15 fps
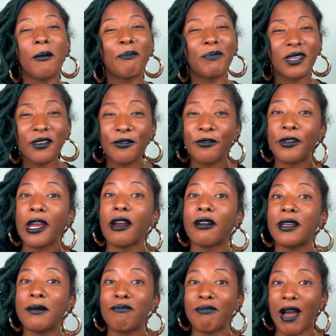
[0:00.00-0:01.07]
be
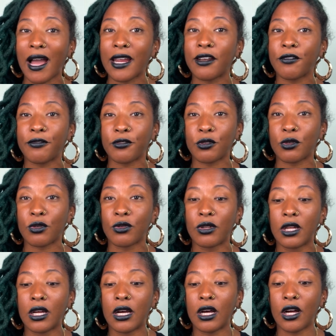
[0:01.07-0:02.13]
very mindful
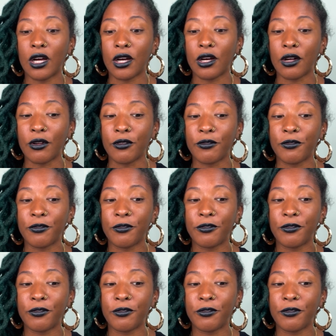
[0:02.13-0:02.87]
of